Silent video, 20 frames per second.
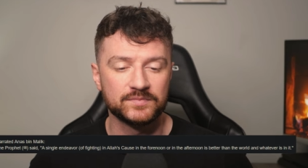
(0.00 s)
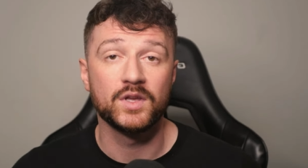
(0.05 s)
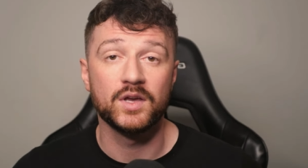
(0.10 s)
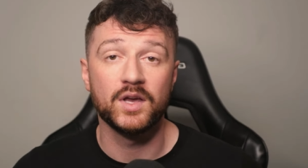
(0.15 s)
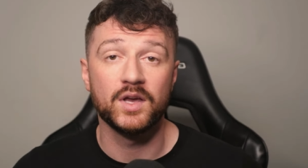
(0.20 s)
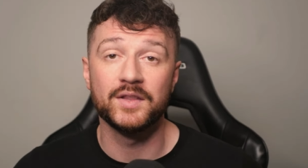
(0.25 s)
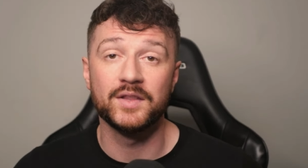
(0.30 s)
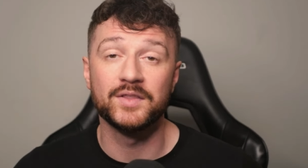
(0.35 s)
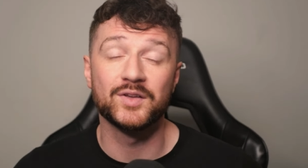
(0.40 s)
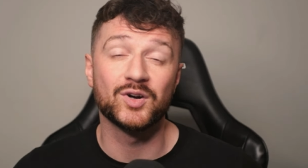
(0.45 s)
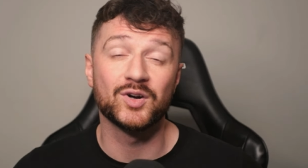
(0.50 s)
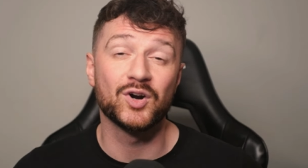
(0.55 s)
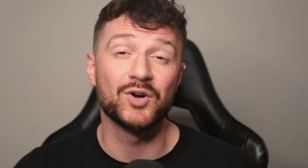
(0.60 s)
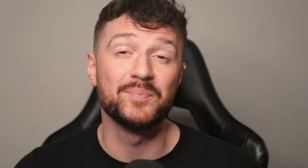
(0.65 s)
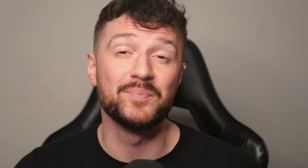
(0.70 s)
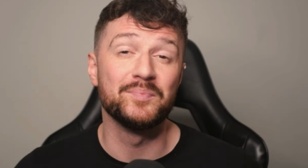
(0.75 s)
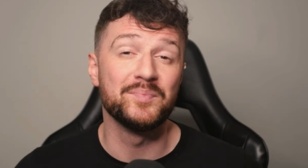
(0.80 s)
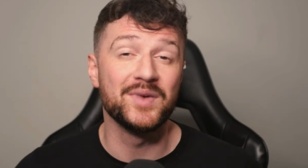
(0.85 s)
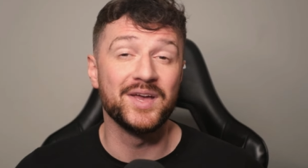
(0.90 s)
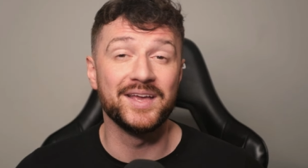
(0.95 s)
And there are
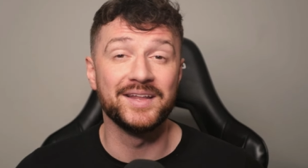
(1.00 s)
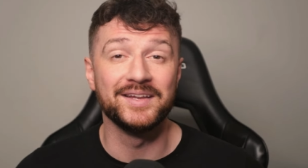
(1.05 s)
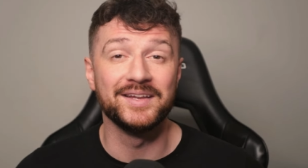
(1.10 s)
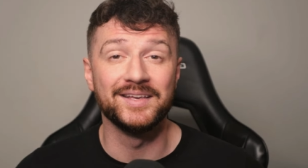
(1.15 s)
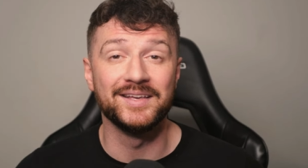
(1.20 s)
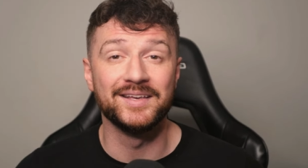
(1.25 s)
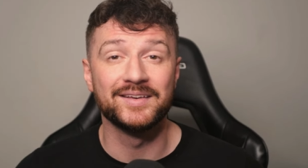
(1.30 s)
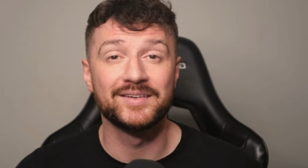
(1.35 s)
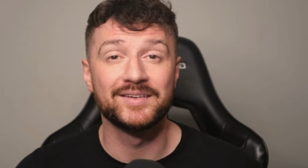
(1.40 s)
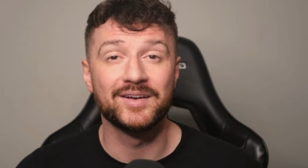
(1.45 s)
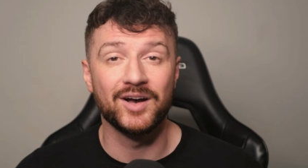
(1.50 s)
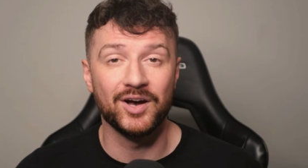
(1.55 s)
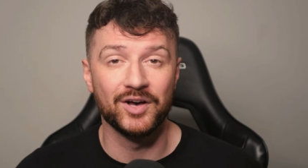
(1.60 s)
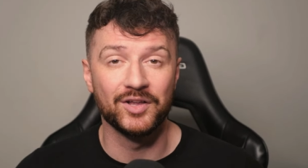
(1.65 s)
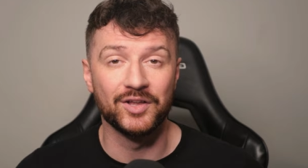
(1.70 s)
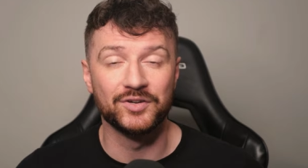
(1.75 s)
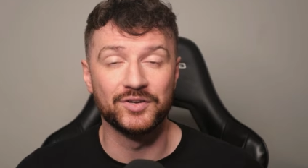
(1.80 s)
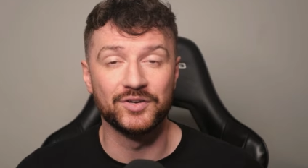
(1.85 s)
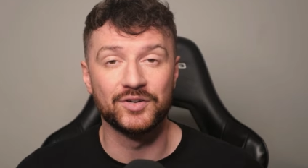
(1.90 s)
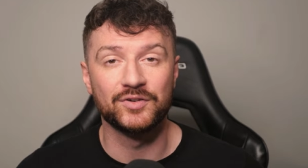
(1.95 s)
many
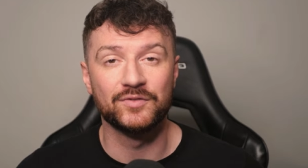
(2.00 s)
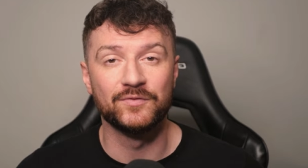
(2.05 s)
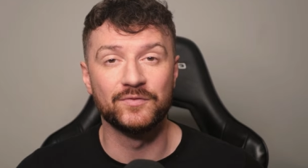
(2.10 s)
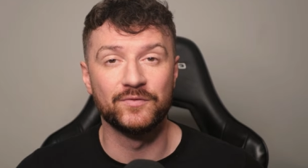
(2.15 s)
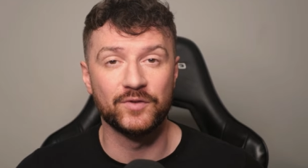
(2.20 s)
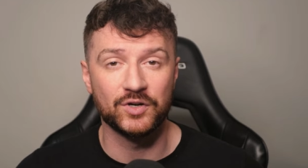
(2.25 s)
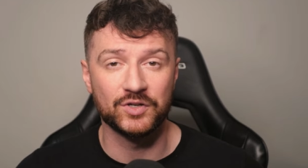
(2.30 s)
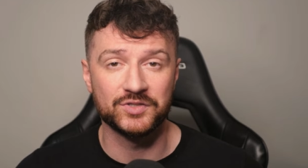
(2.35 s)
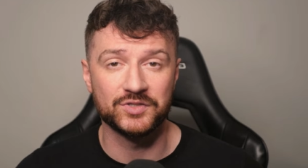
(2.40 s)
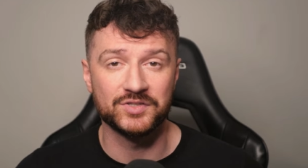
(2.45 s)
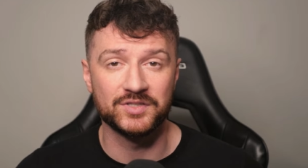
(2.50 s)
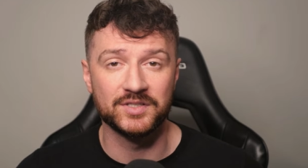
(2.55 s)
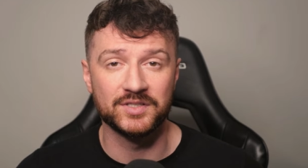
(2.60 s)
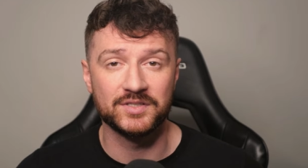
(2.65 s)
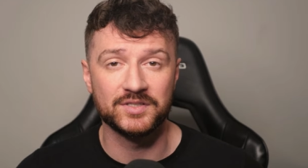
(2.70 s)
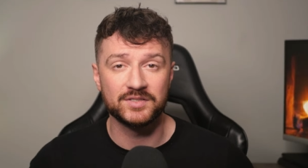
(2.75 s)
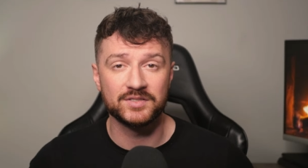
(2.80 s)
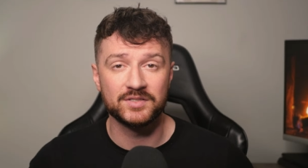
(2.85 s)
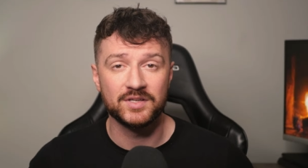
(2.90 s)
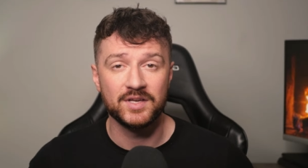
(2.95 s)
other
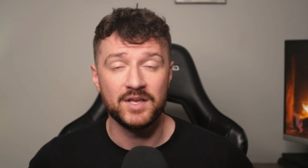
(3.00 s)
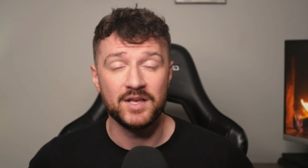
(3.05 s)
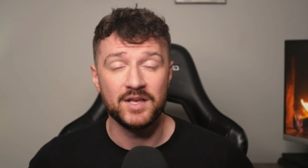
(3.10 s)
verses.